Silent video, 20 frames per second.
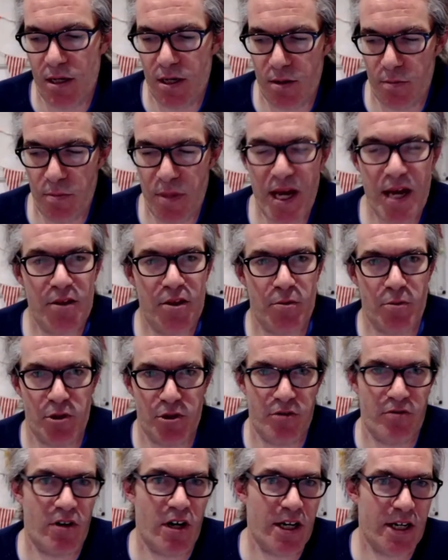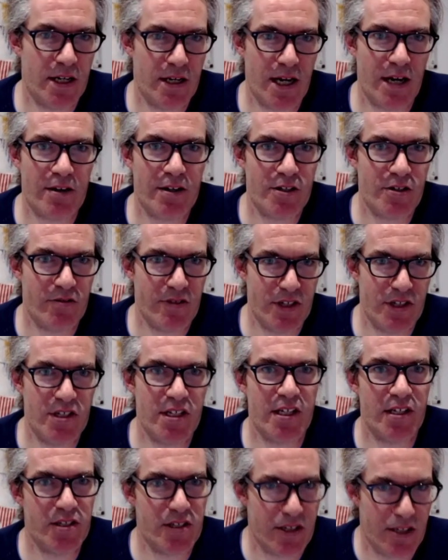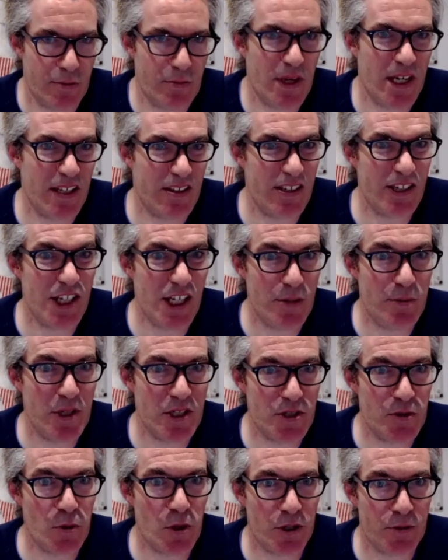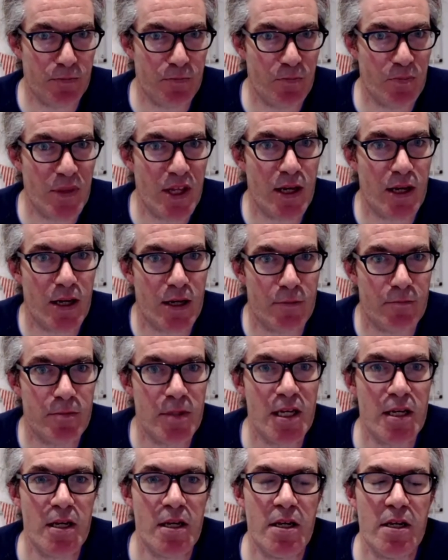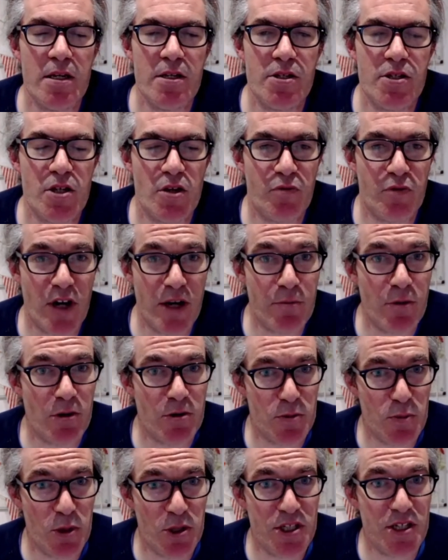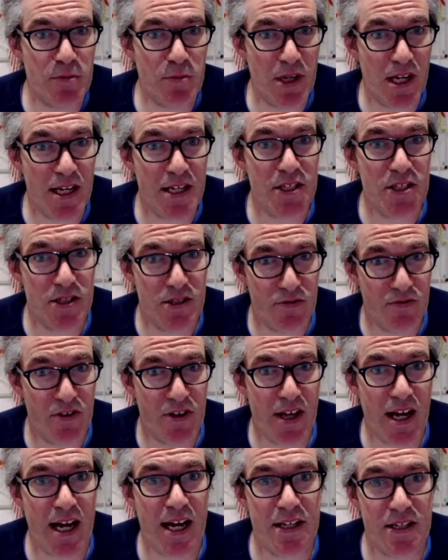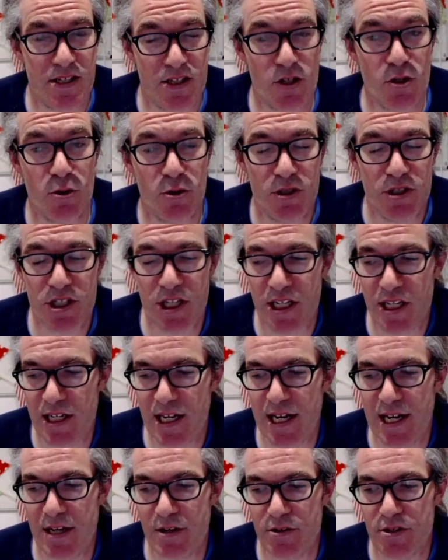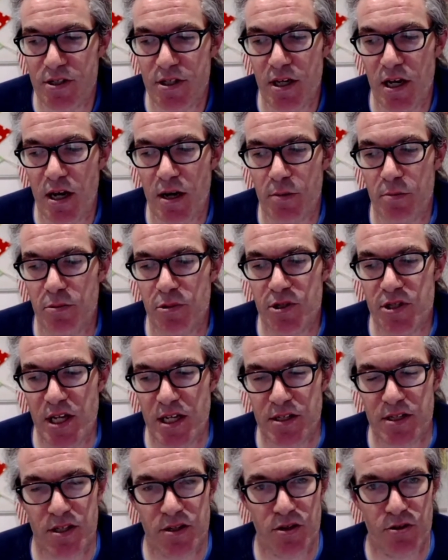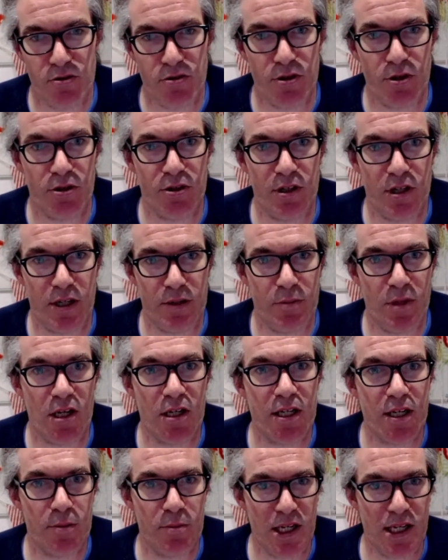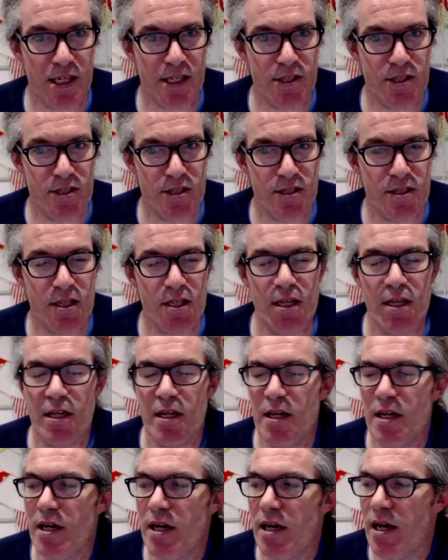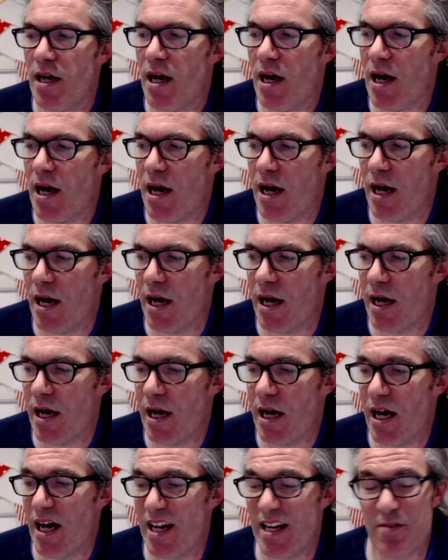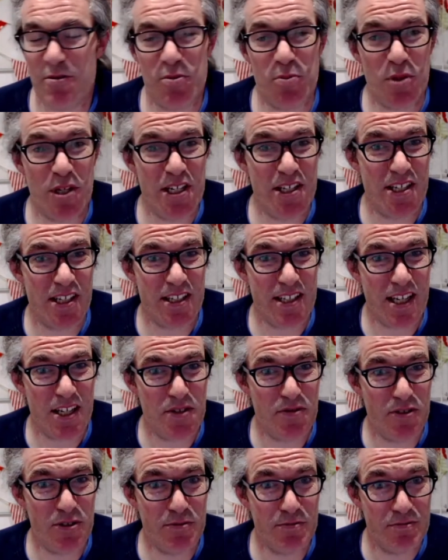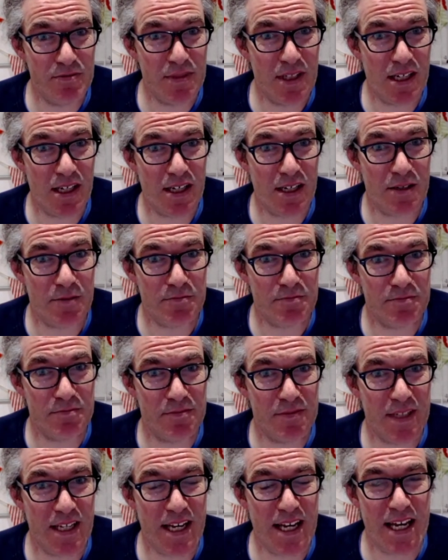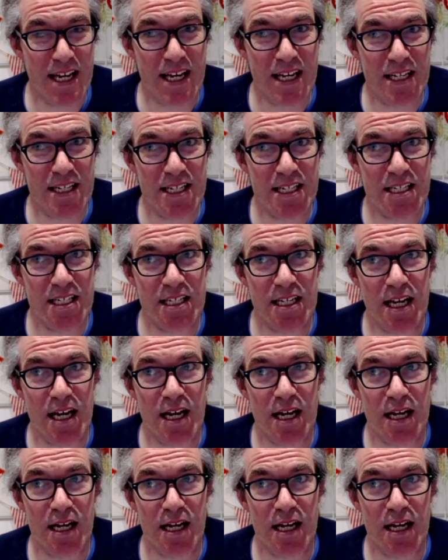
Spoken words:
compare them on the right characteristics, and then pick the cheapest one. So a framework was put in place for that called G Cloud, presented through an online marketplace. And it was pretty successful. It